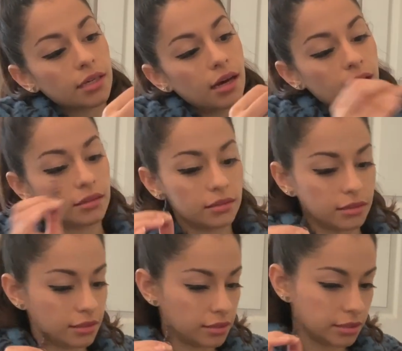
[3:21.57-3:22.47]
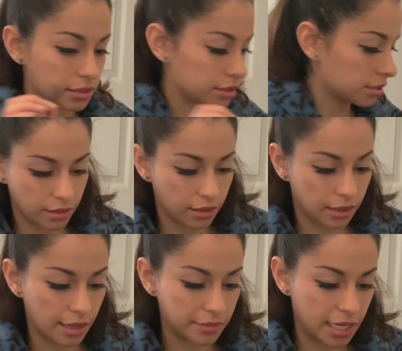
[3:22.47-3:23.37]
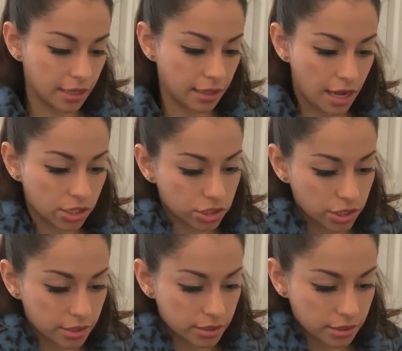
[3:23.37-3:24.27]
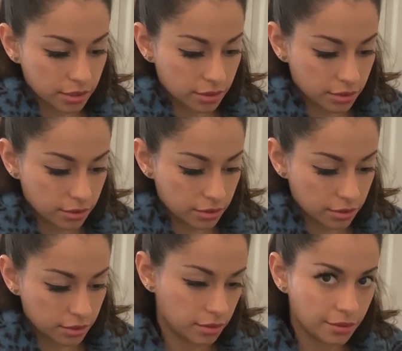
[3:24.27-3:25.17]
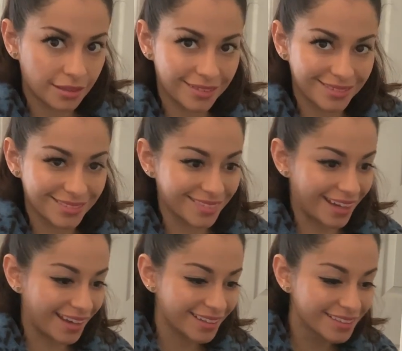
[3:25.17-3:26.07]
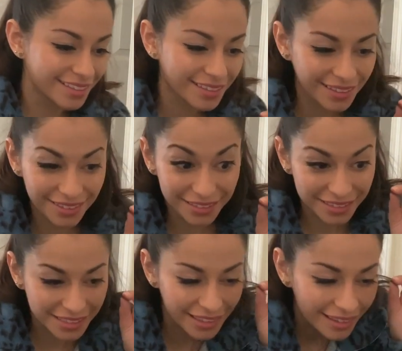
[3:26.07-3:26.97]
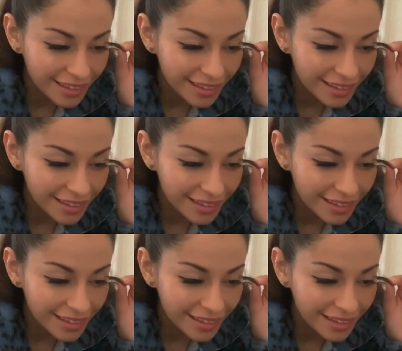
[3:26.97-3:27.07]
cut these Glamnetic lashes. Okay, let's see.